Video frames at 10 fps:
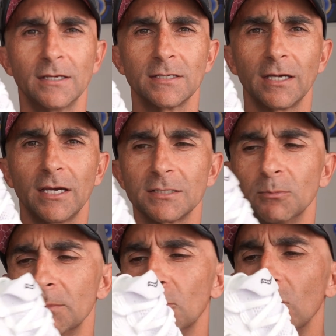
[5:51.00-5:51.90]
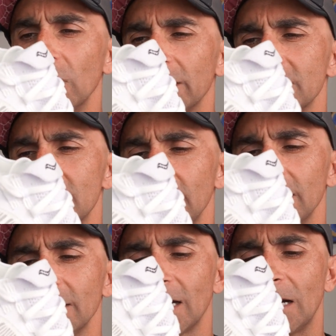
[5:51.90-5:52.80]
So it's more like a
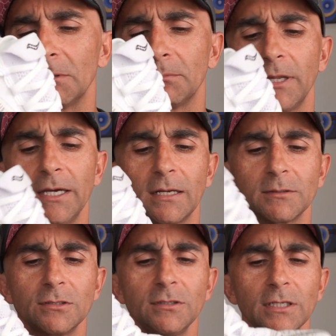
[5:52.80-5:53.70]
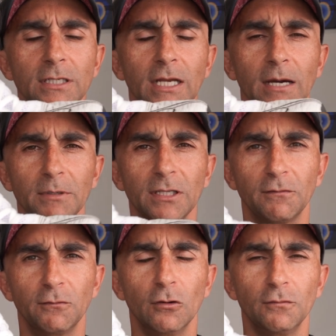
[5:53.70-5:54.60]
standard carbon plate until you get up near the
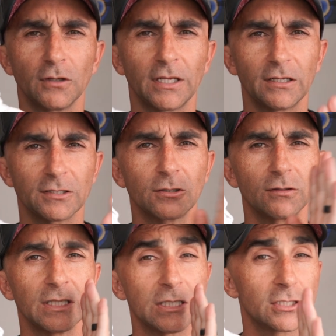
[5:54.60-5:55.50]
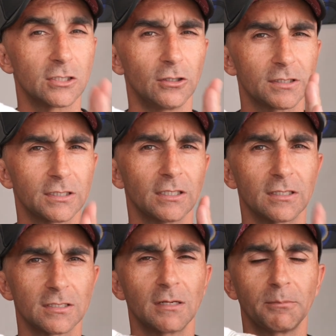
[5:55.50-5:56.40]
forefoot, and it's got these slots in
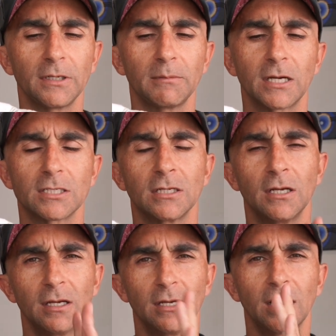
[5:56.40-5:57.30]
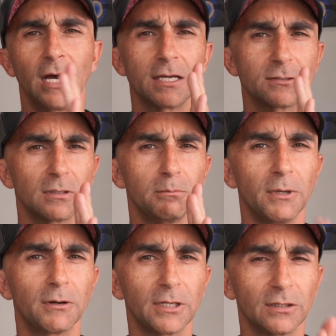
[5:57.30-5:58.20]
it. So pretty much sort of
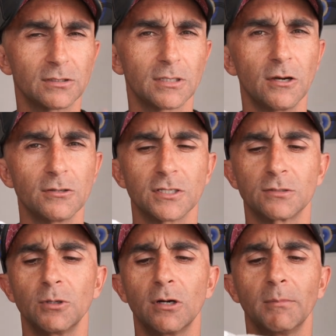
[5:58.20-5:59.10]
mirroring the toes as well.